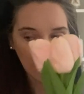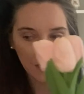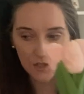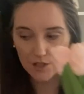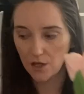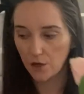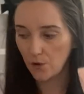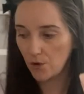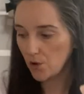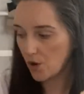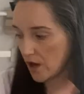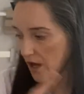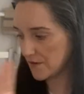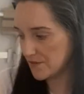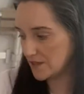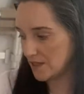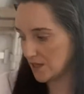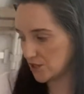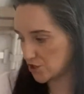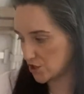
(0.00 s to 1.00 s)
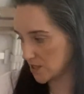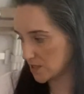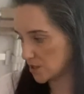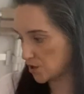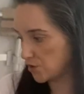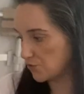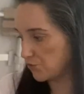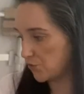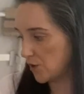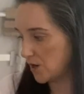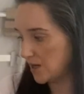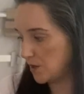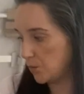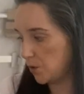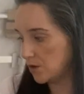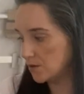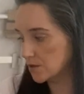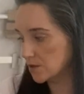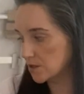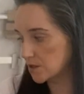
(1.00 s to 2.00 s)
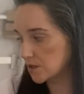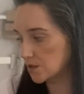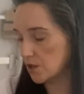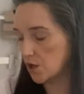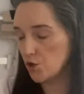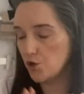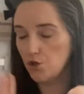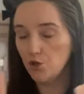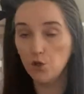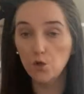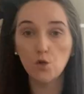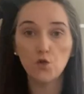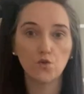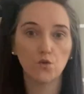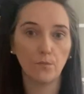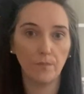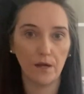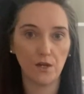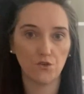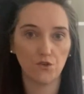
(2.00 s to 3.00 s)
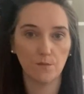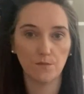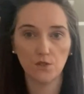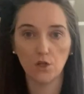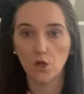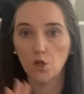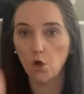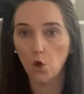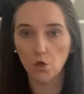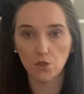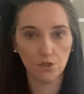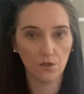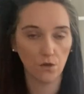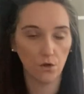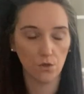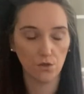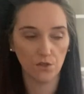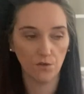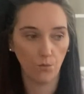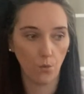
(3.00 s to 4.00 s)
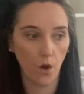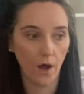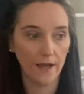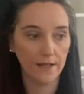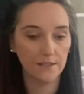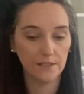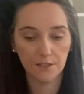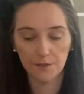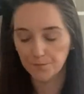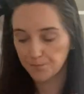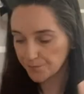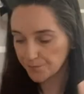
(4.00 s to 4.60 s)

So like I've said, Jessica really wants a neutral bedroom, so lots and lots of whites,